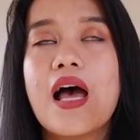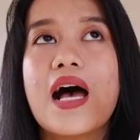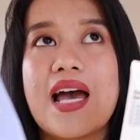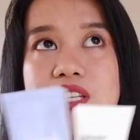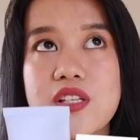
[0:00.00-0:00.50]

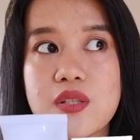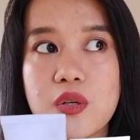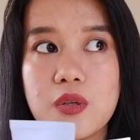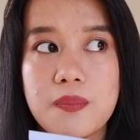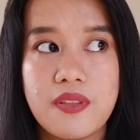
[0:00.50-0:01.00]
I just
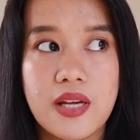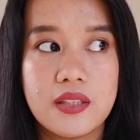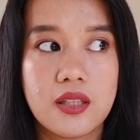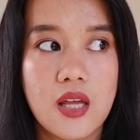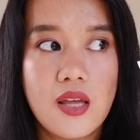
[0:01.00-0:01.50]
hope
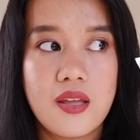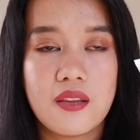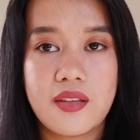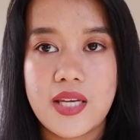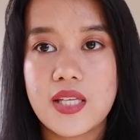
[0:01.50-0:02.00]
that
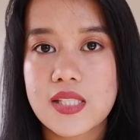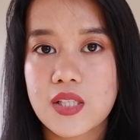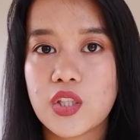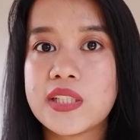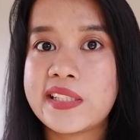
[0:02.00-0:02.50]
these
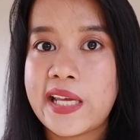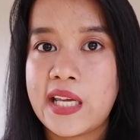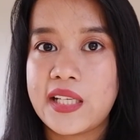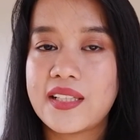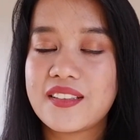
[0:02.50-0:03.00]

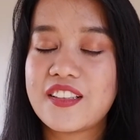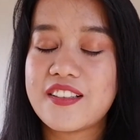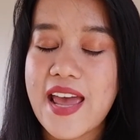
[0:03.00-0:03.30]
contain